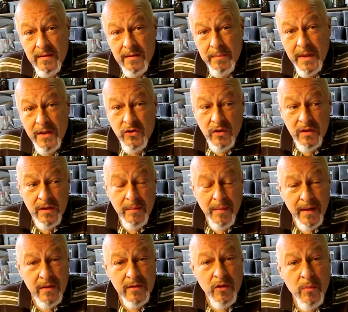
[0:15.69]
especially
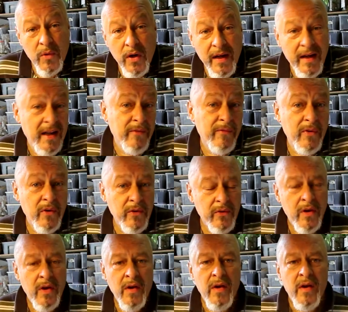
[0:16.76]
Megasoma
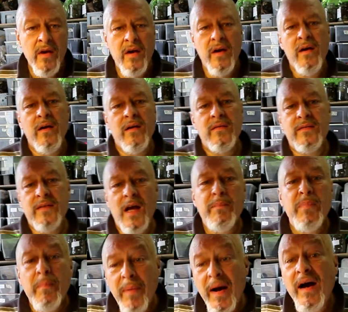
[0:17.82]
elephas,
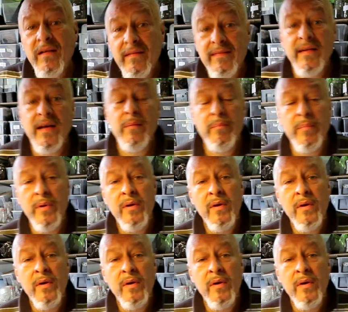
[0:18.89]
step by step.